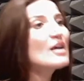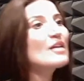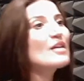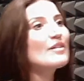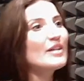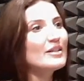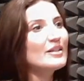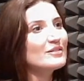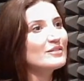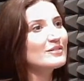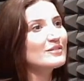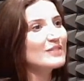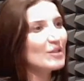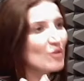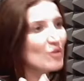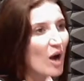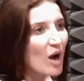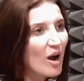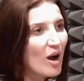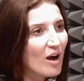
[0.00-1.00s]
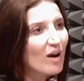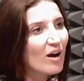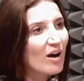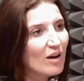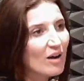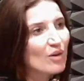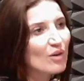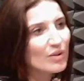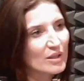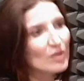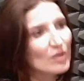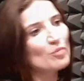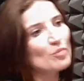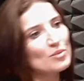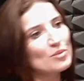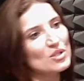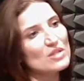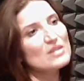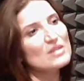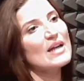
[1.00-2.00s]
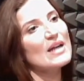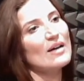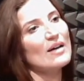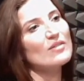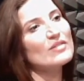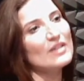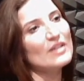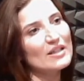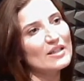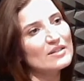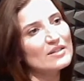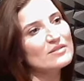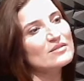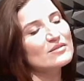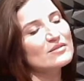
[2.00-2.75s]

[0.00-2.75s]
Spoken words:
then there are other options out there,